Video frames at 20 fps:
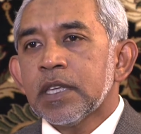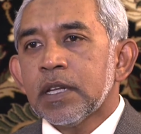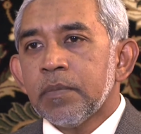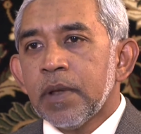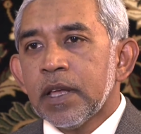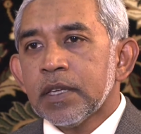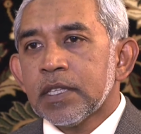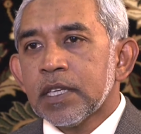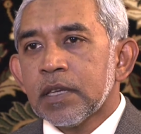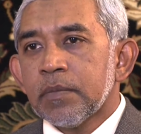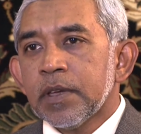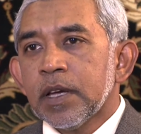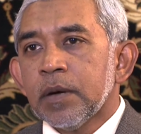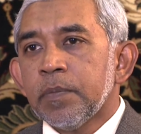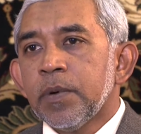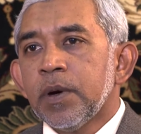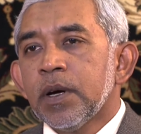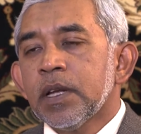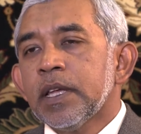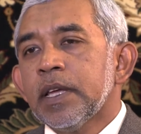and blessing be
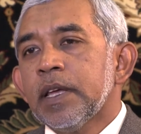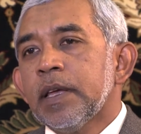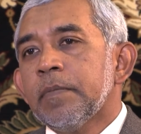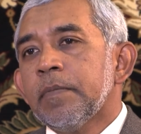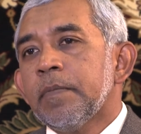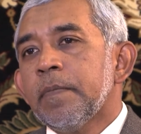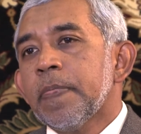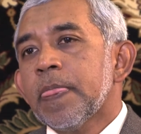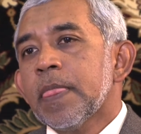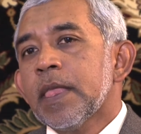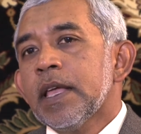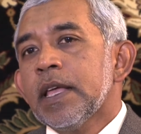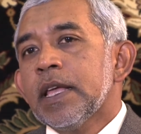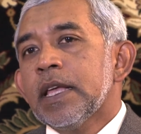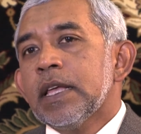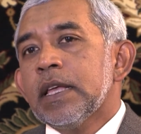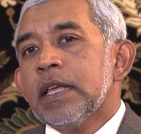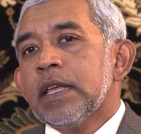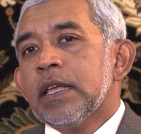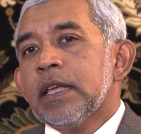upon him,
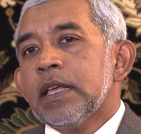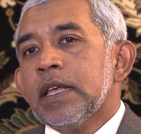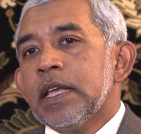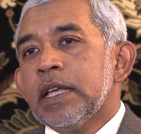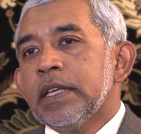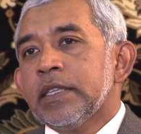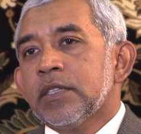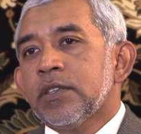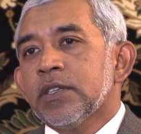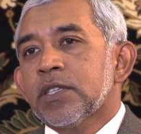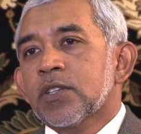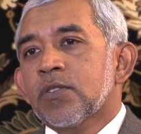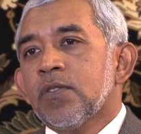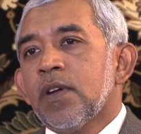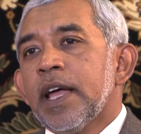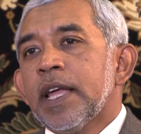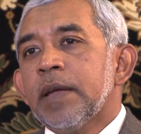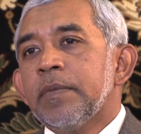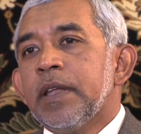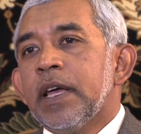is
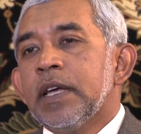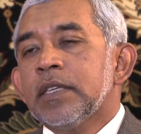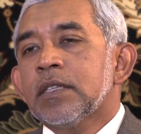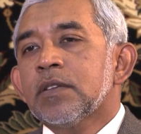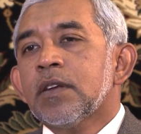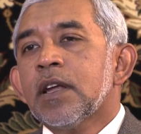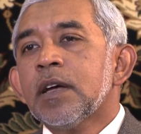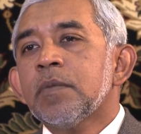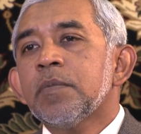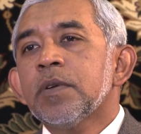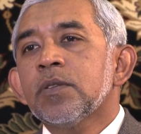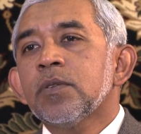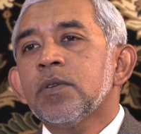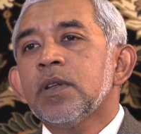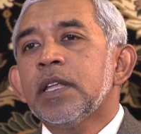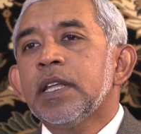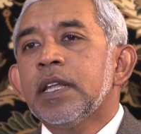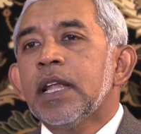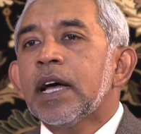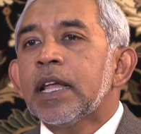described as
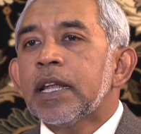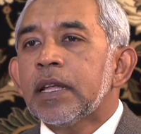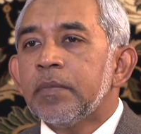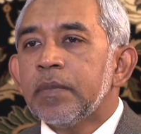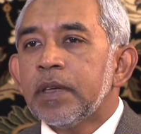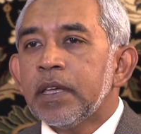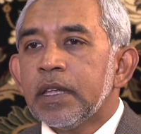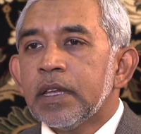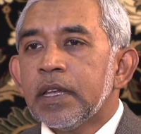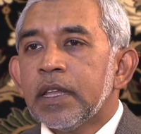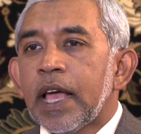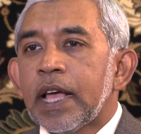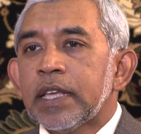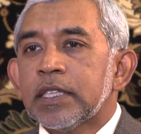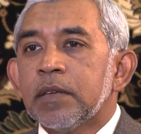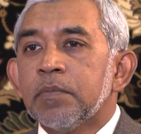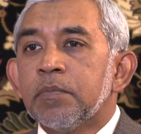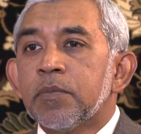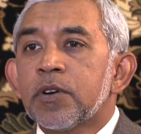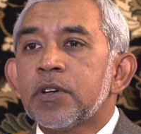Rahmatul Lil Alameen,
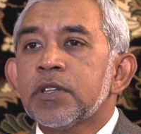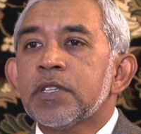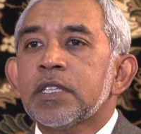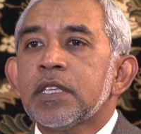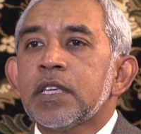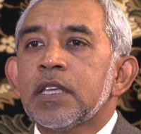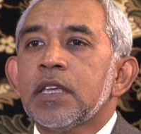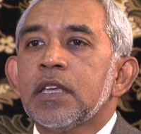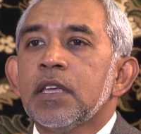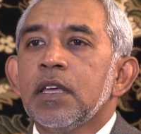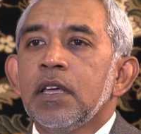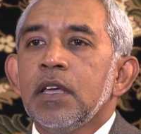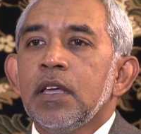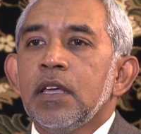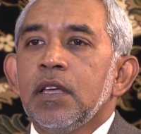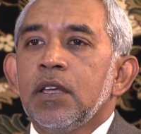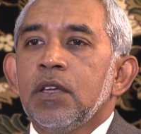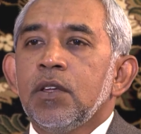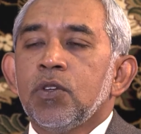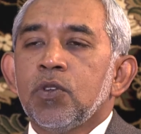as a mercy
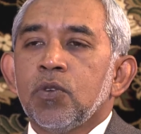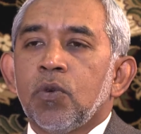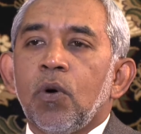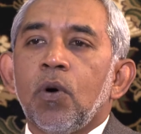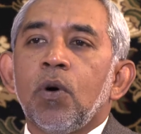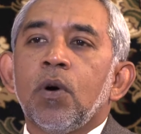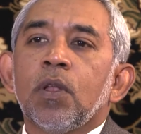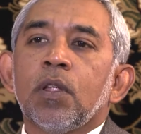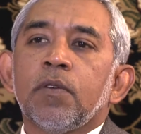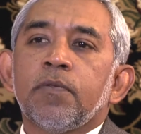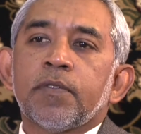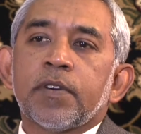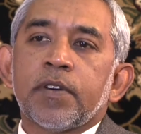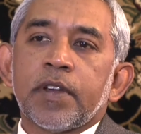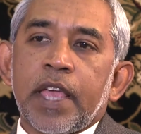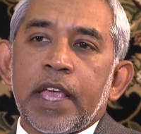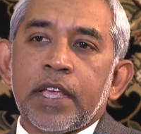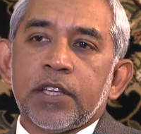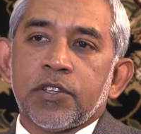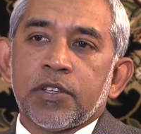to all of
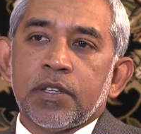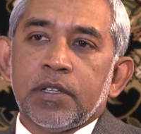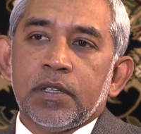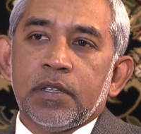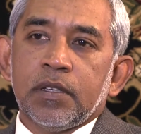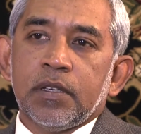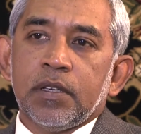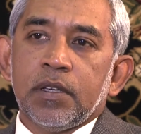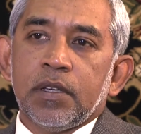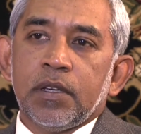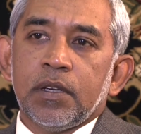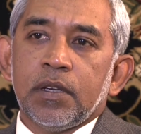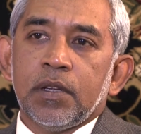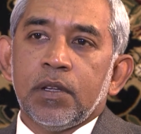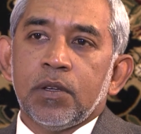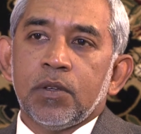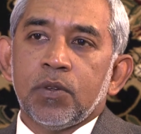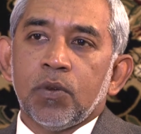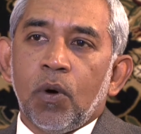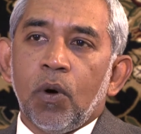creation,
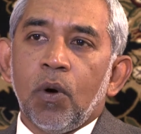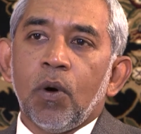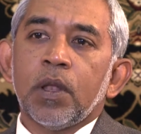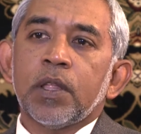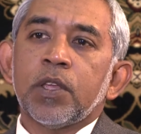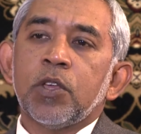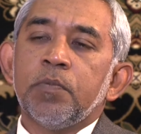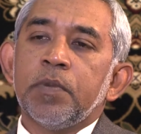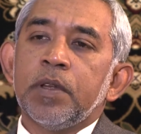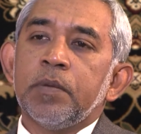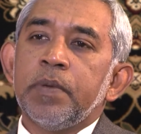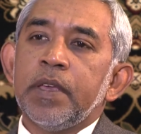to all human